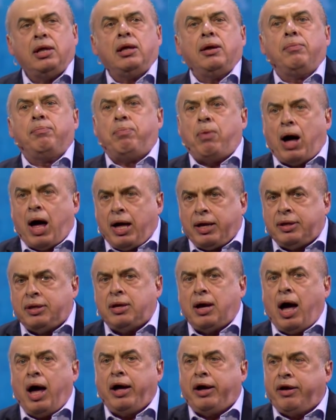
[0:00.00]

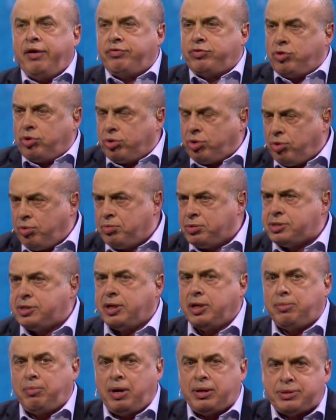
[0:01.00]
but I have 2 rooms
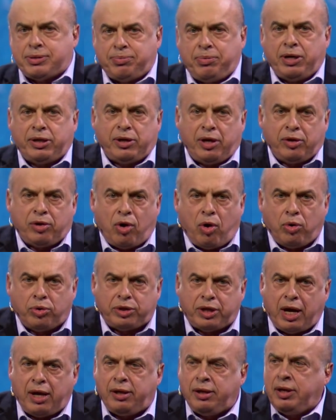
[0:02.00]
in my suite and
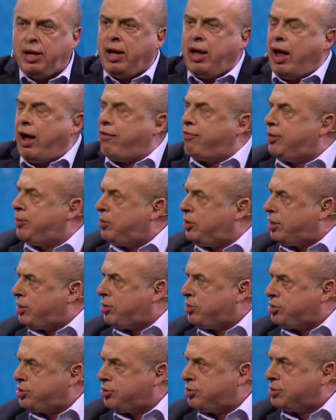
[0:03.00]
hotel. Everybody
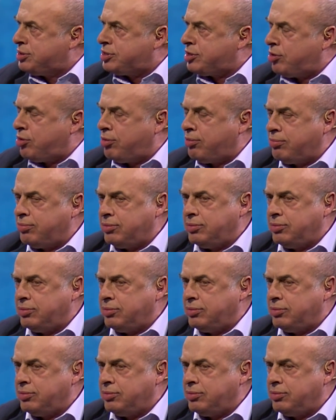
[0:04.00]
can choose its room.